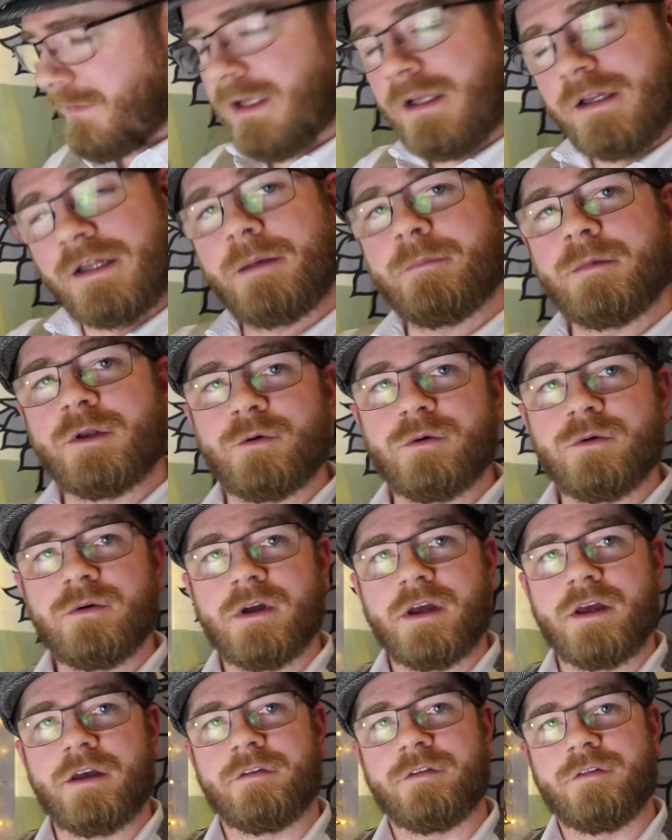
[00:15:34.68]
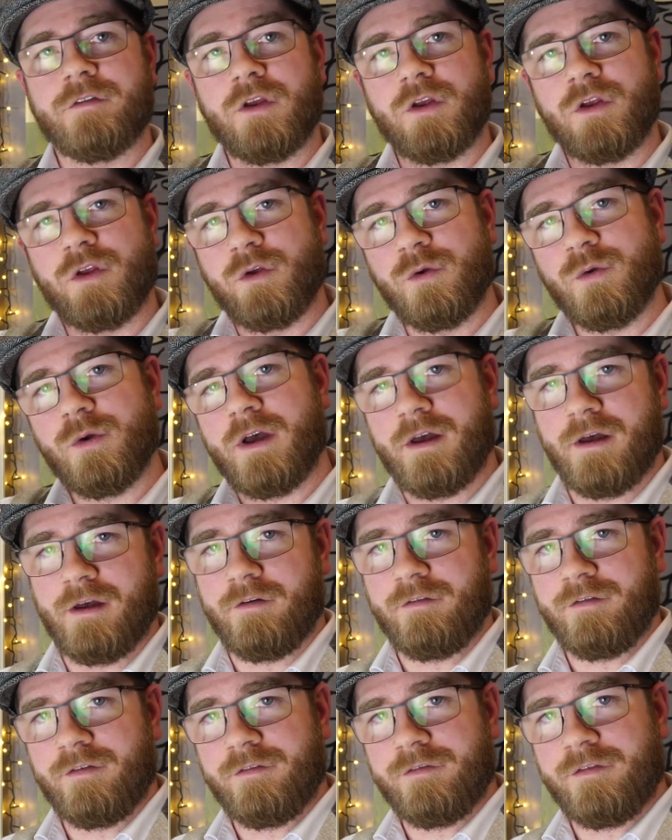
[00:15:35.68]
let me know if you
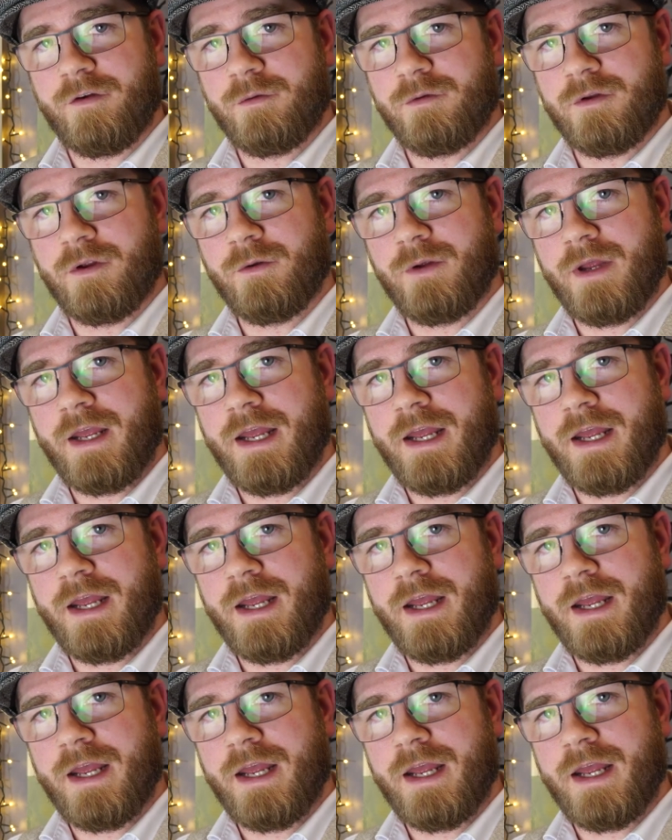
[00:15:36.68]
have found out